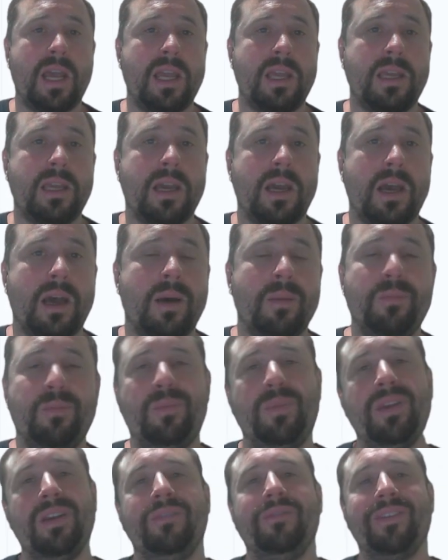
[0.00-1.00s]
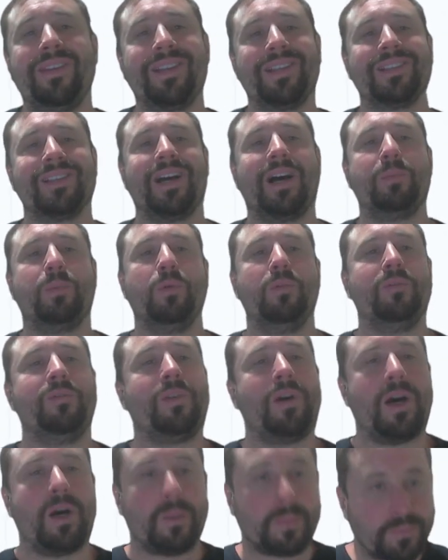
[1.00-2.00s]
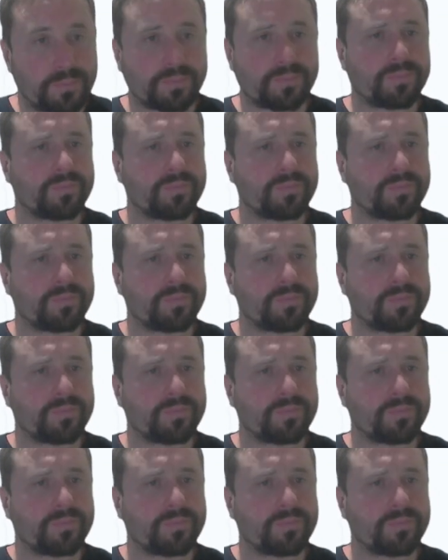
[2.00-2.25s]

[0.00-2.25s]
a, uh, bit of an example file.